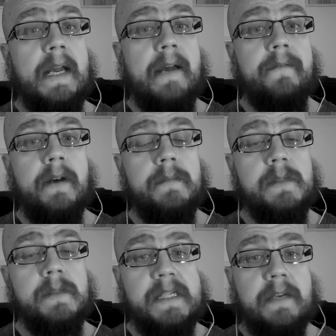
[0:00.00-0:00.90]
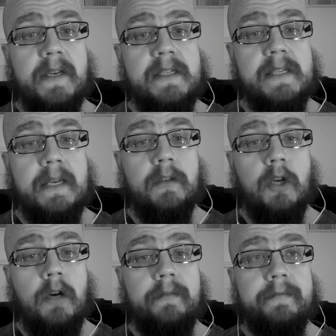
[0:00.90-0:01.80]
I have a specific set
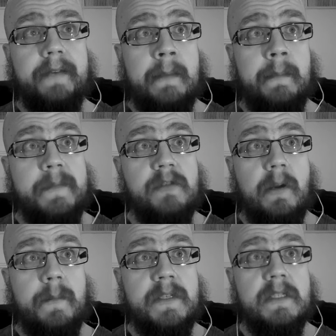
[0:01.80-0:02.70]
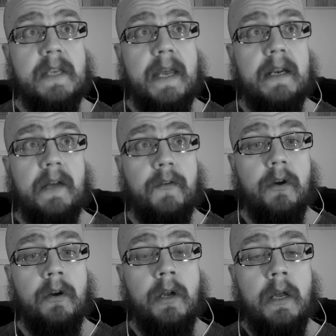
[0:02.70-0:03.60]
of nmap scripts and
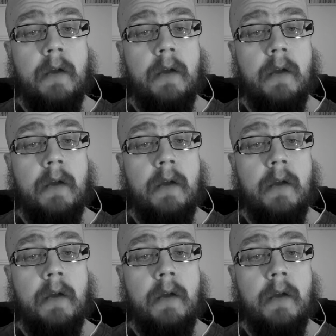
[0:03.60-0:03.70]
other